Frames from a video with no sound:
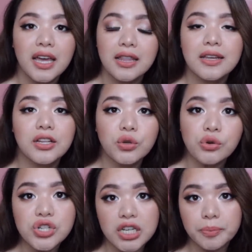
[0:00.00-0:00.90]
and they
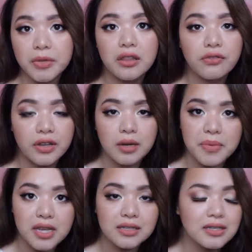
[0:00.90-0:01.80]
do ship in the
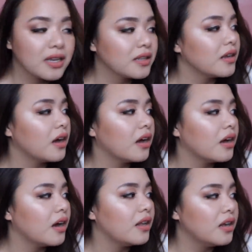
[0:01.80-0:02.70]
Philippines and
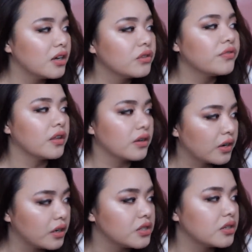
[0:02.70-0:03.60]
uh, a lot of other
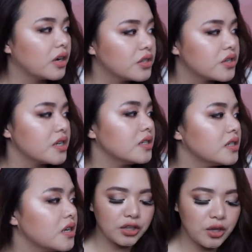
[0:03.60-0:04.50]

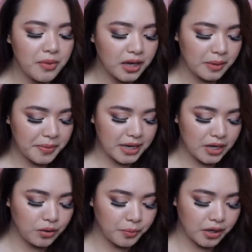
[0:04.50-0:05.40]
countries. Ito yung mga napili
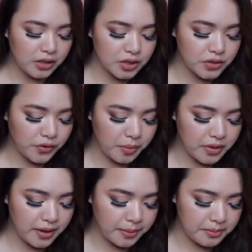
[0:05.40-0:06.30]
kong products from
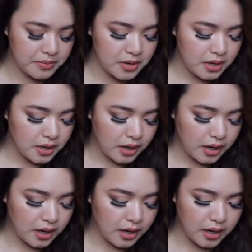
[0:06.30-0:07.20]
them.
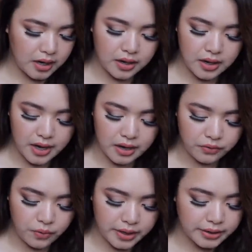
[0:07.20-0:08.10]
Uh, I have
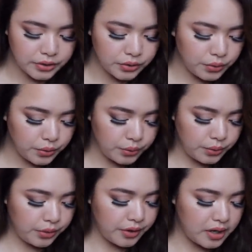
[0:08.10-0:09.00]
one, two,
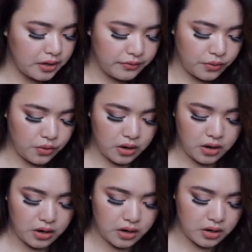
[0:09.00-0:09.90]
three, four,
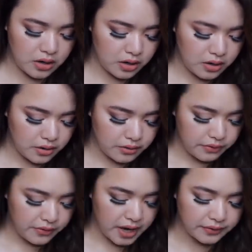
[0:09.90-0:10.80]

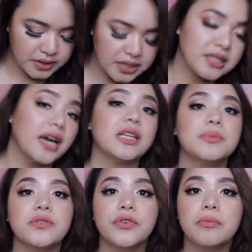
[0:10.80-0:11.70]
five, six
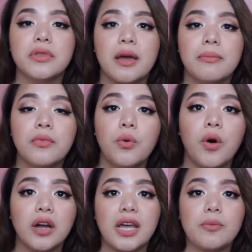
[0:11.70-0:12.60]
items from them.
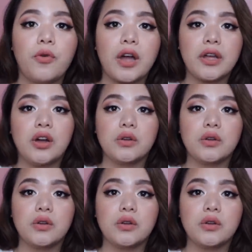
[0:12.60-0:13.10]
One I'm wearing